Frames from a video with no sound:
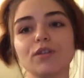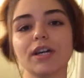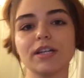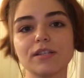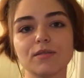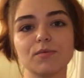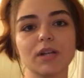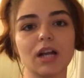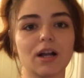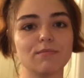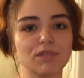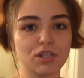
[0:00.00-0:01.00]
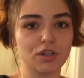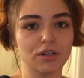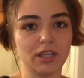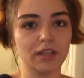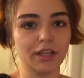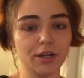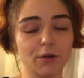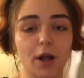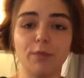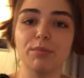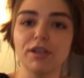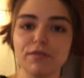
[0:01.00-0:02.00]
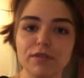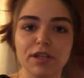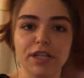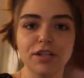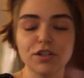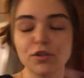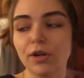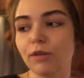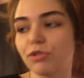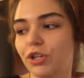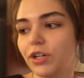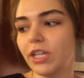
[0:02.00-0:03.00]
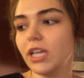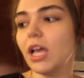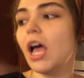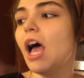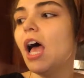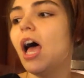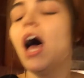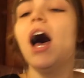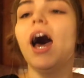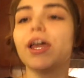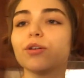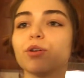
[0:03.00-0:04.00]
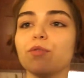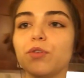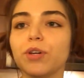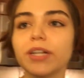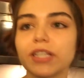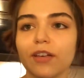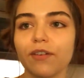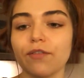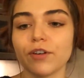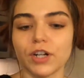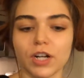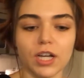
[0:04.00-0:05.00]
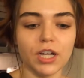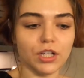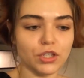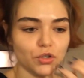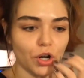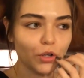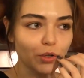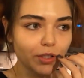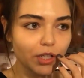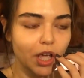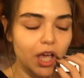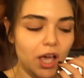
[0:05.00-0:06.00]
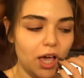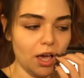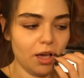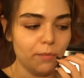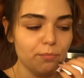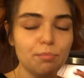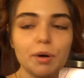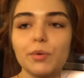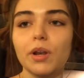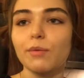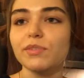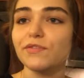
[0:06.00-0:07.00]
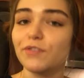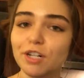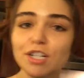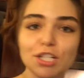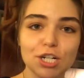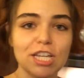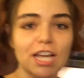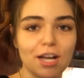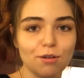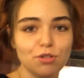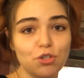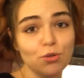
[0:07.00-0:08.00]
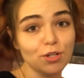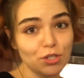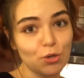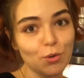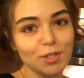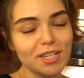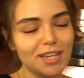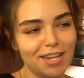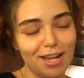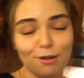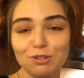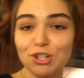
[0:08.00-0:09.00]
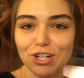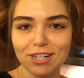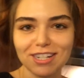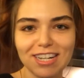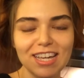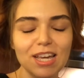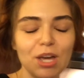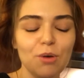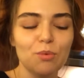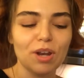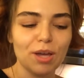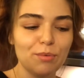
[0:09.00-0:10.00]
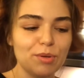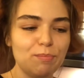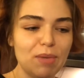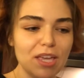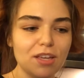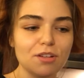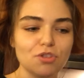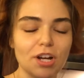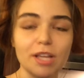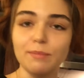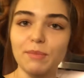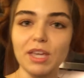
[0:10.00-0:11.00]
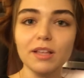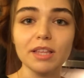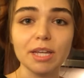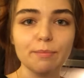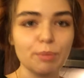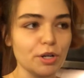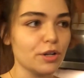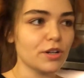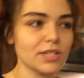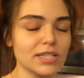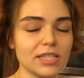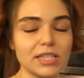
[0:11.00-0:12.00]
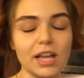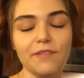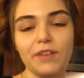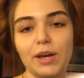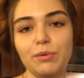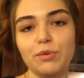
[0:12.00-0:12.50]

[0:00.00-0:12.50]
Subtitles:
you guys, when it comes to cooking like ground beef and like ground turkey, I don't know if you guys have ever struggled, but when I was first learning how to adult and how to cook, when I would try and make like burgers and stuff,